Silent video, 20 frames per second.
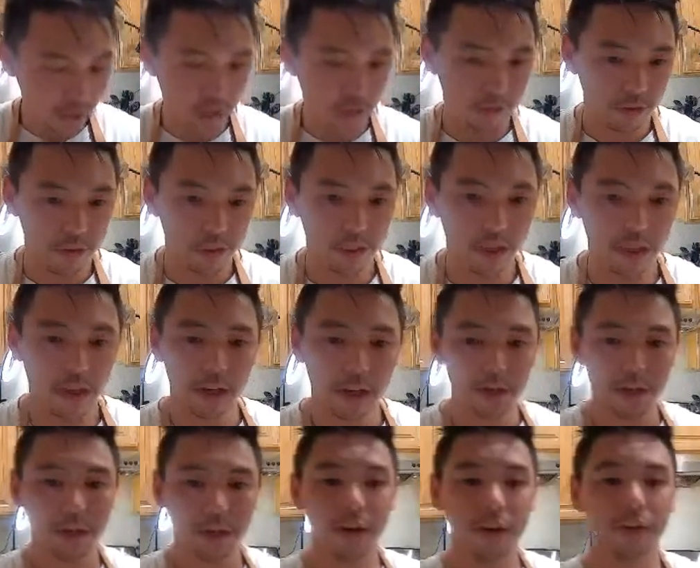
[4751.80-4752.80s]
everything. I
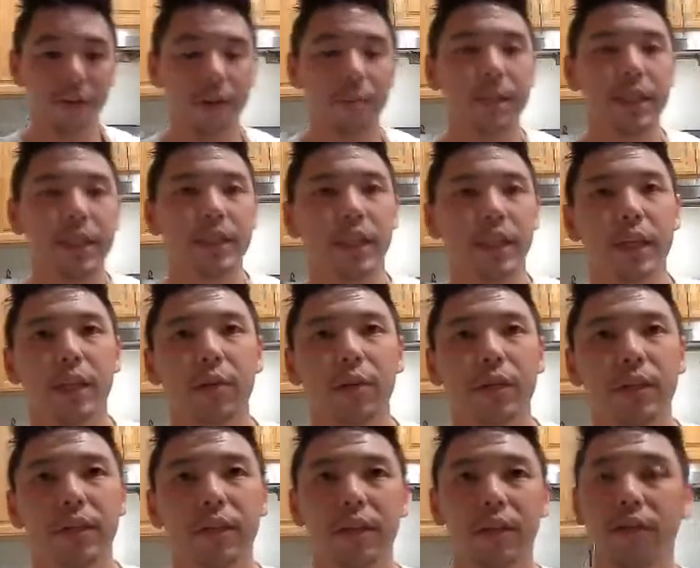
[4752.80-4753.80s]
don't know if I missed any questions.